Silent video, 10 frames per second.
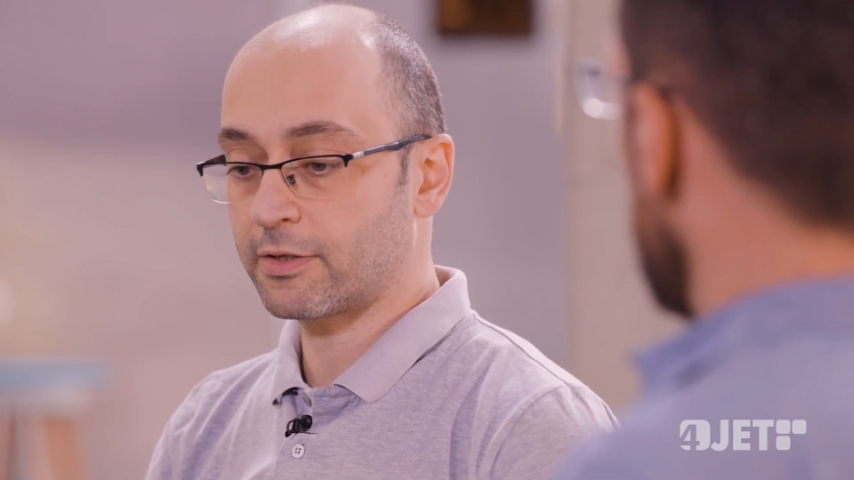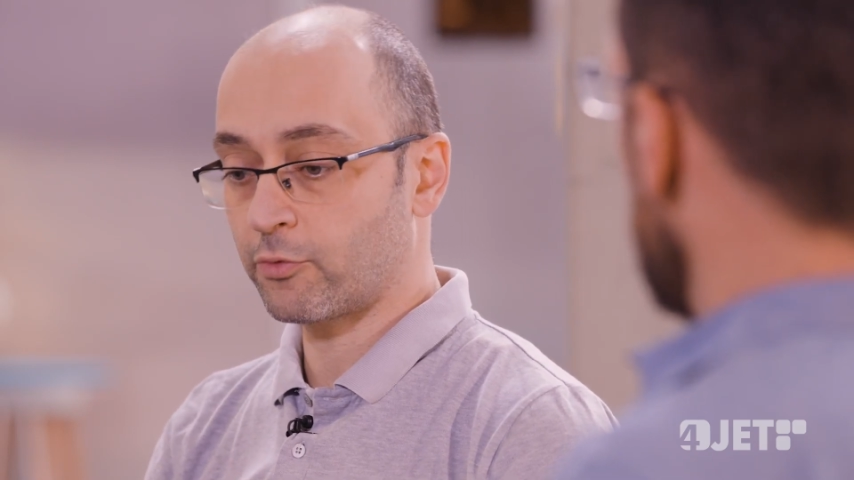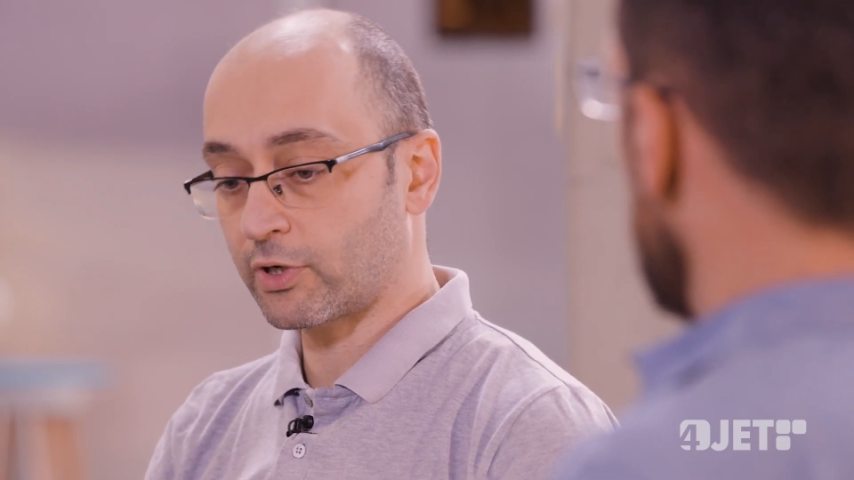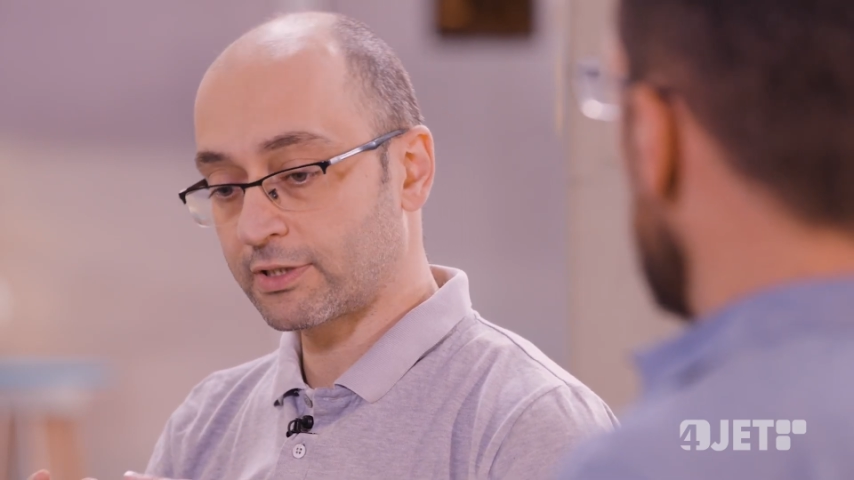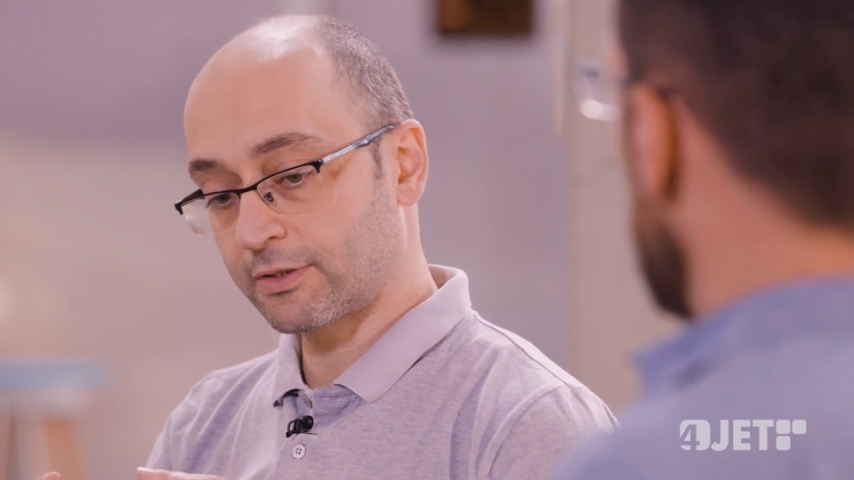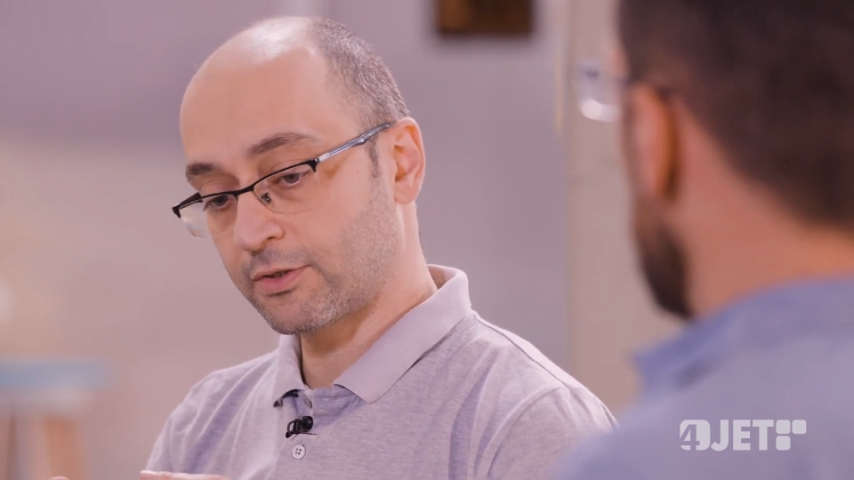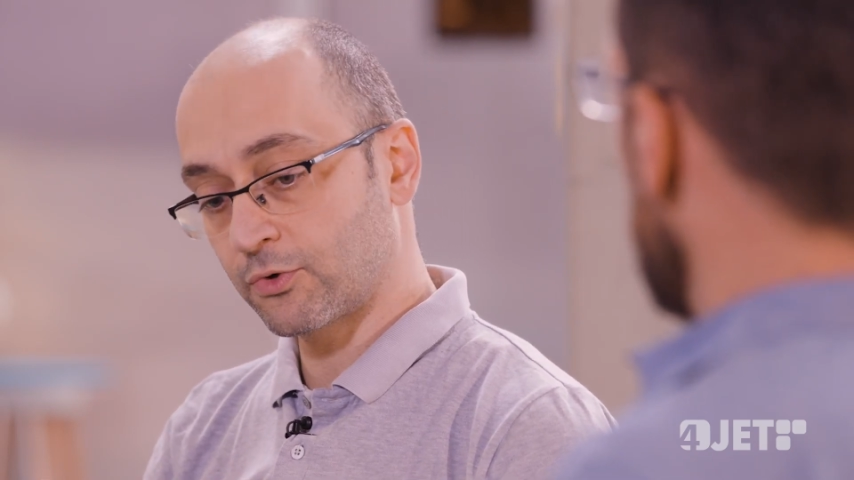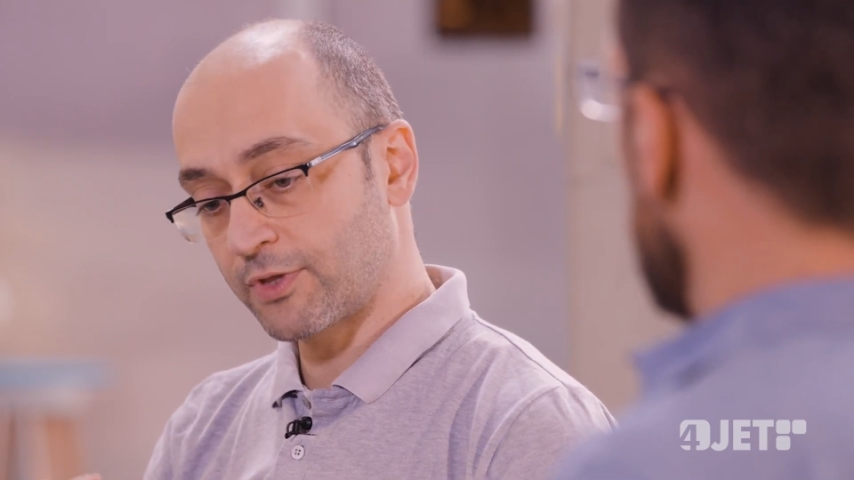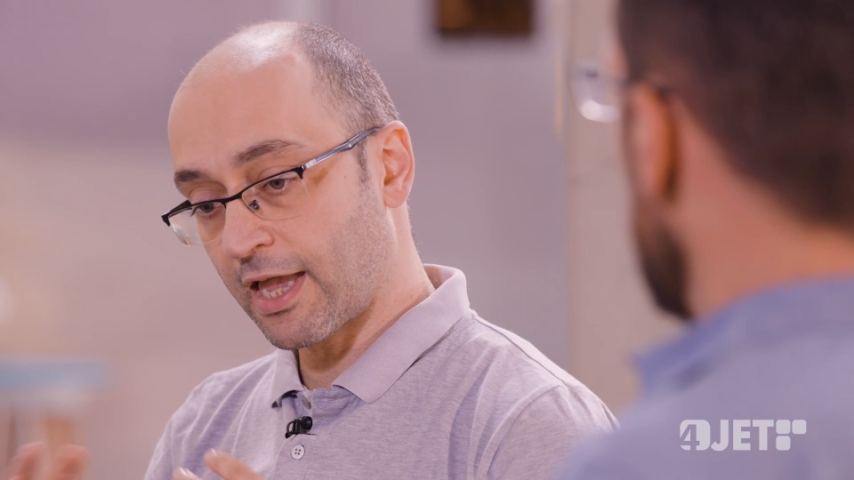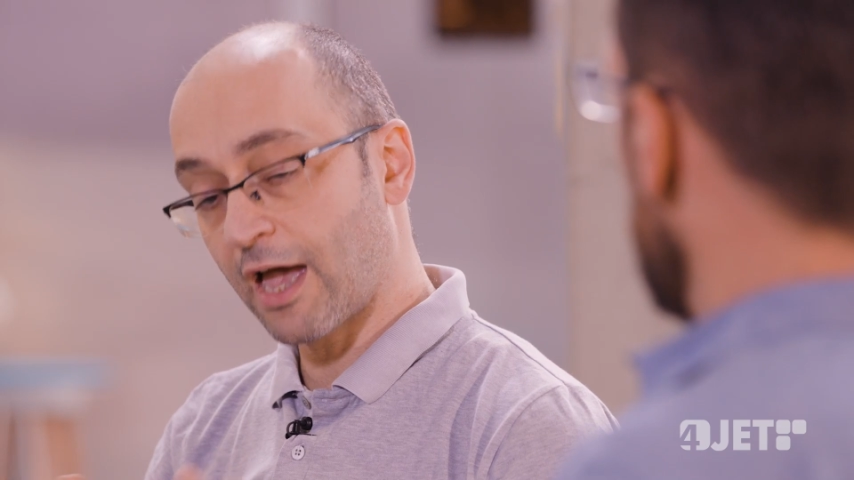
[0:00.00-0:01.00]
what
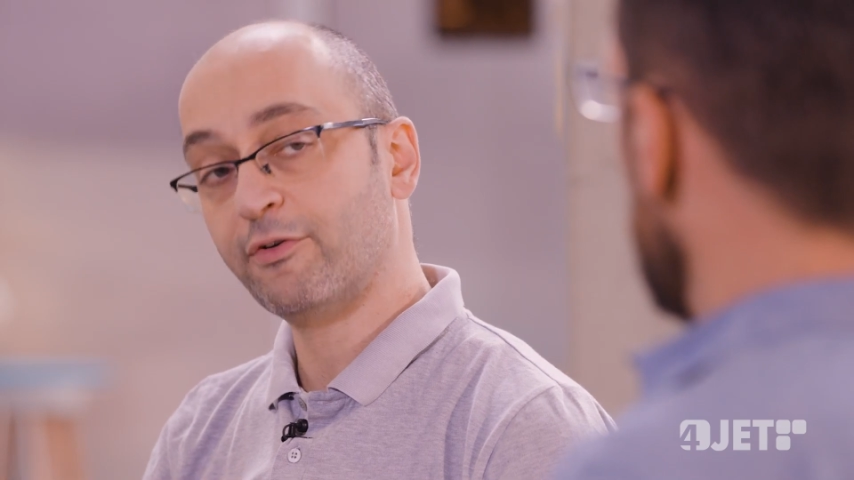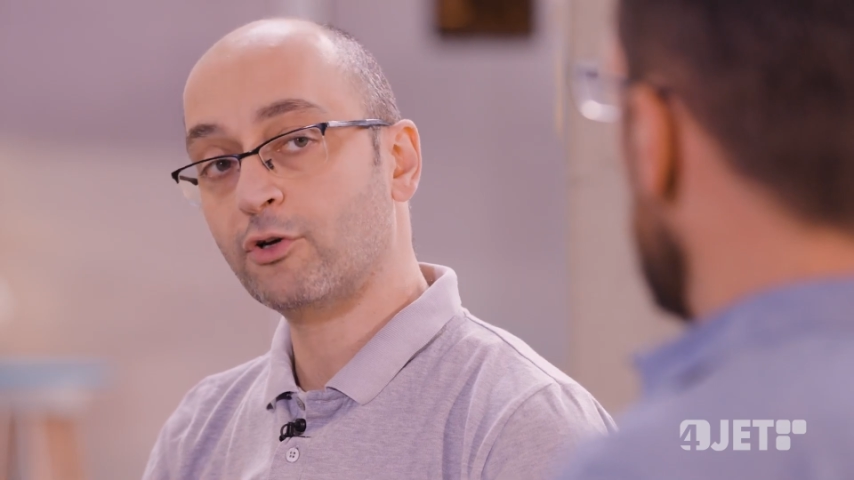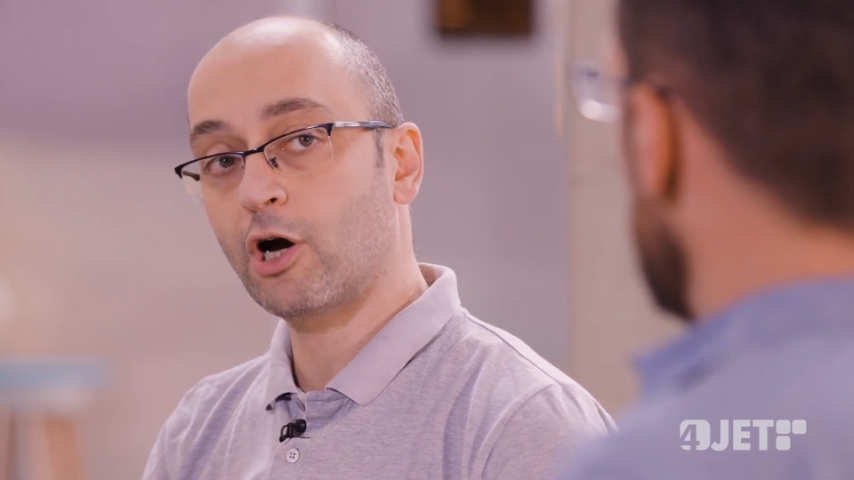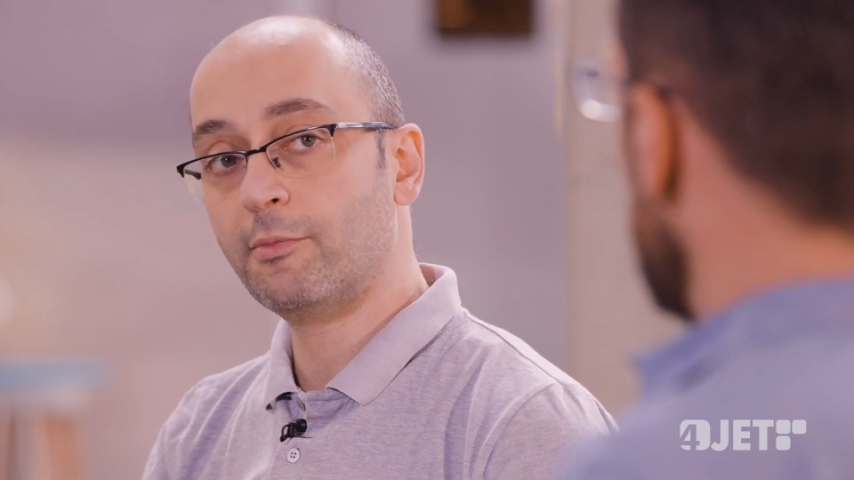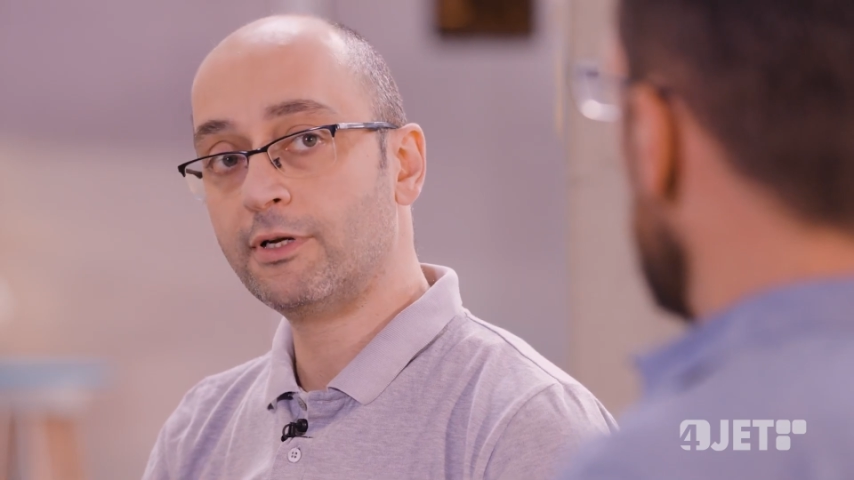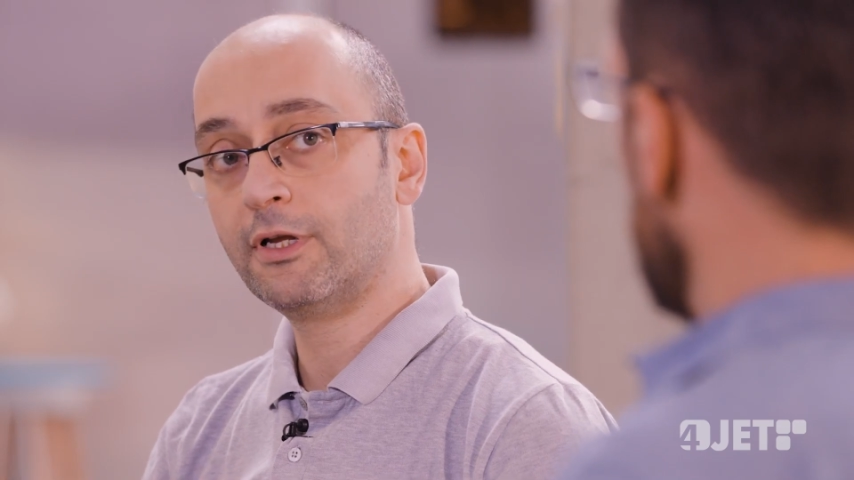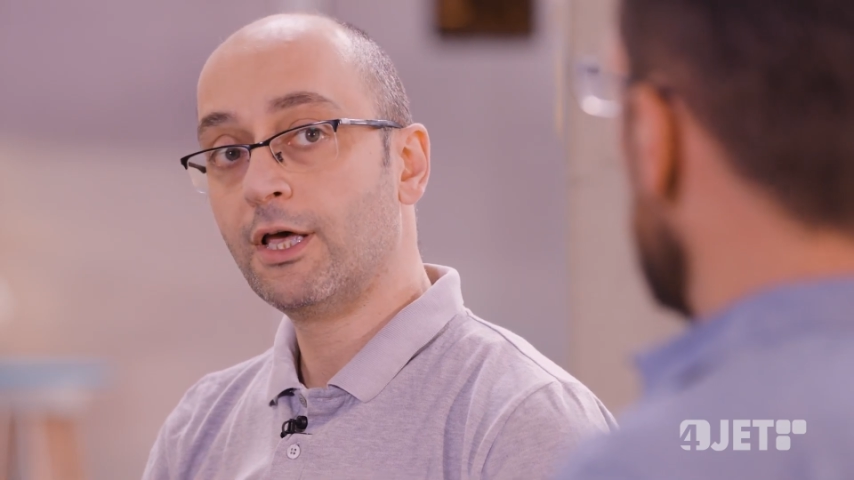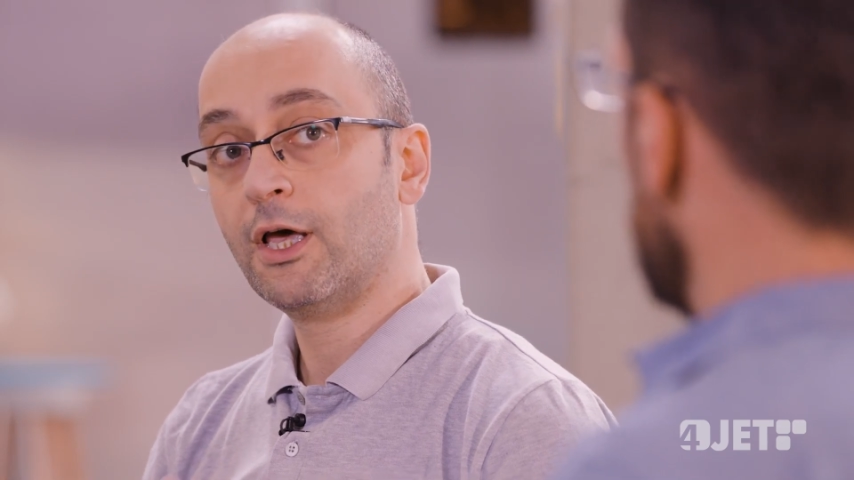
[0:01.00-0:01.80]
do they have in common?